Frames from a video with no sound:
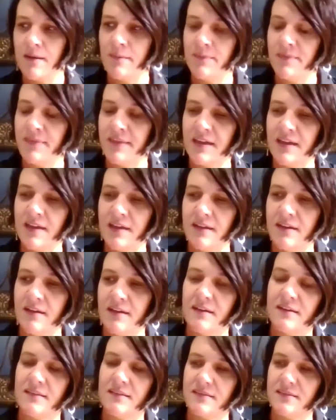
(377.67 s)
They
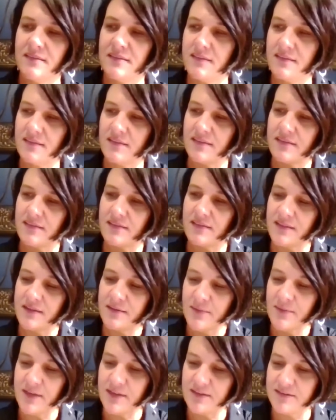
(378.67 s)
let
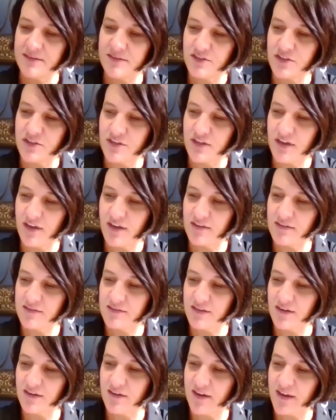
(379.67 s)
me check.
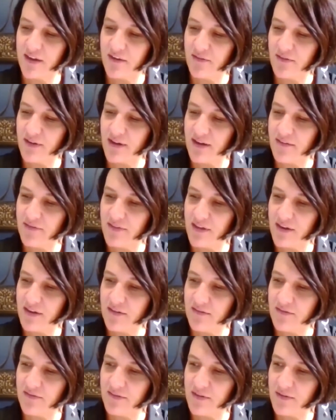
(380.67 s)
Sorry, I don't have that
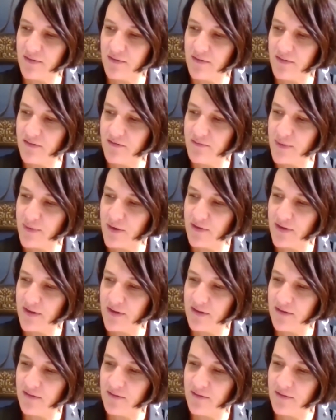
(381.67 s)
in front of me right
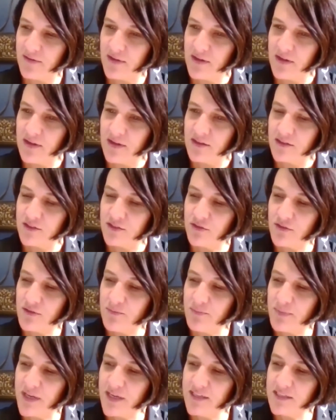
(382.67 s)
now. So
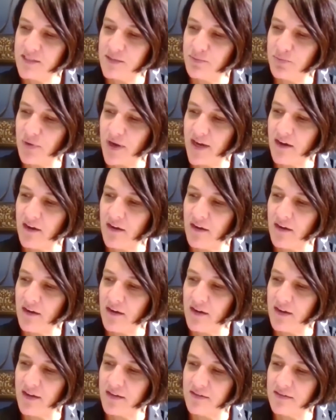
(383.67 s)
the mini sprayer
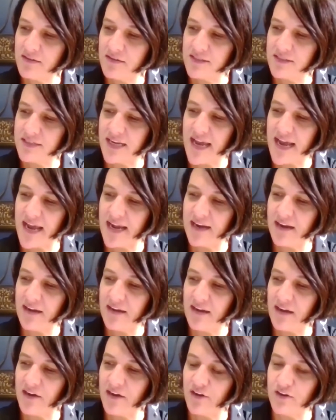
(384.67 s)
is
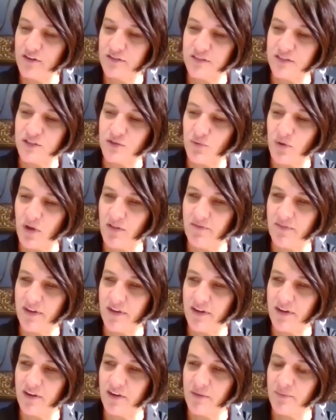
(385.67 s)
900 to
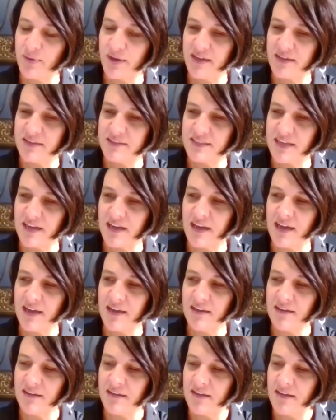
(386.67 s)
1200
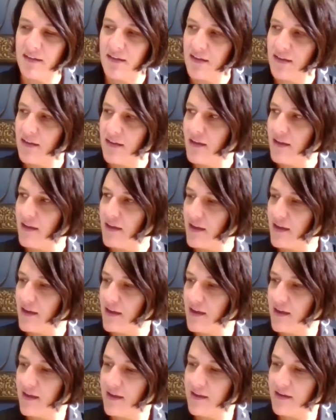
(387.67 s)
psi,
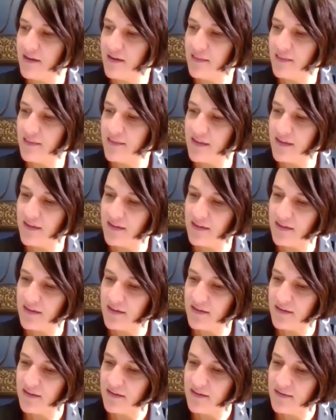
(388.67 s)
and
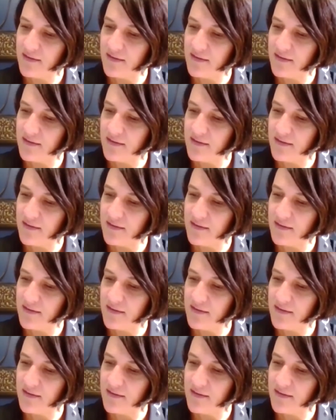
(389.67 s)
the